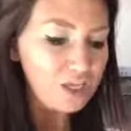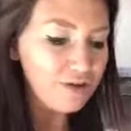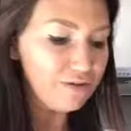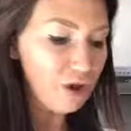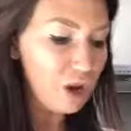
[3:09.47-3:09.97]

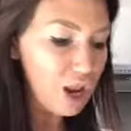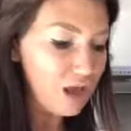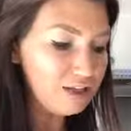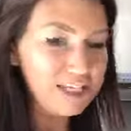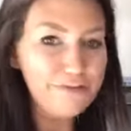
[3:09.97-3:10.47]
So I've got
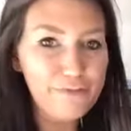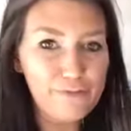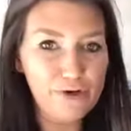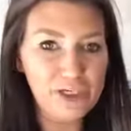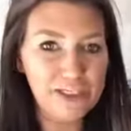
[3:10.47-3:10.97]
loads of
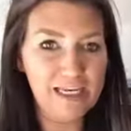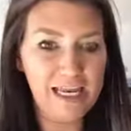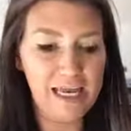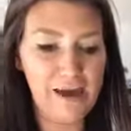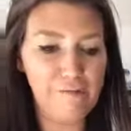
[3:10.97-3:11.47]
different brushes in
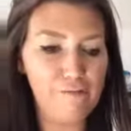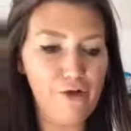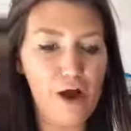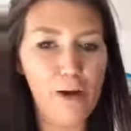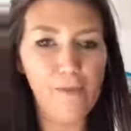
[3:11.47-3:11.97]
here,
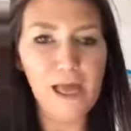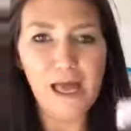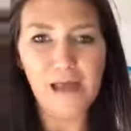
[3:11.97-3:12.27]
from